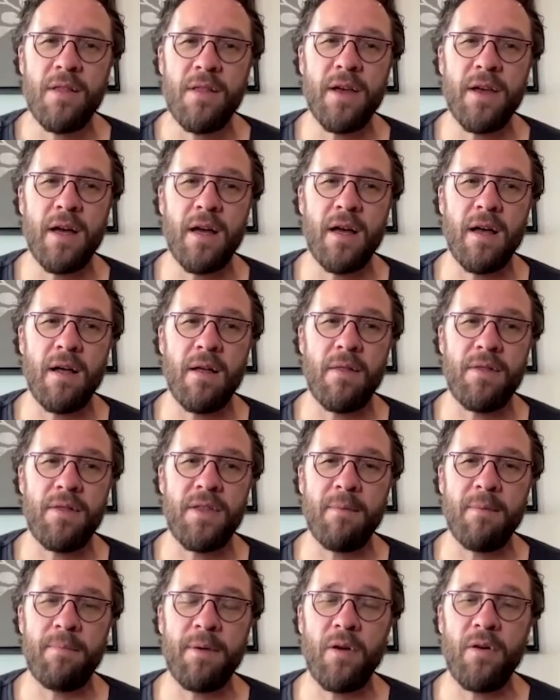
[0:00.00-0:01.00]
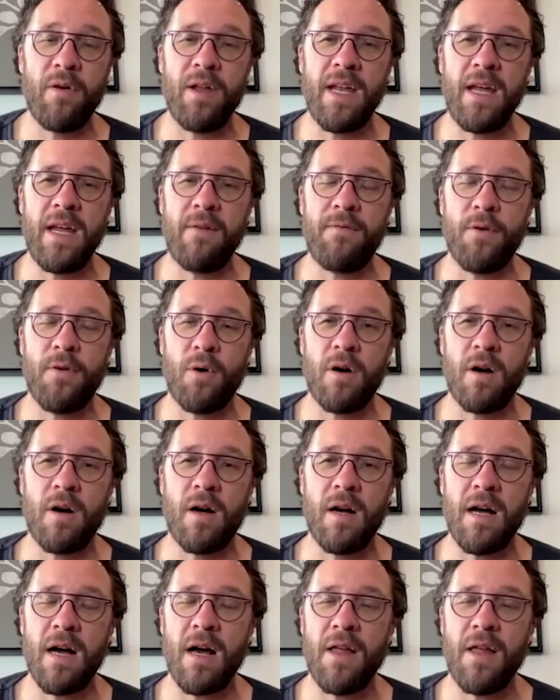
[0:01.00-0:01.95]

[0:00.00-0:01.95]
the the ability for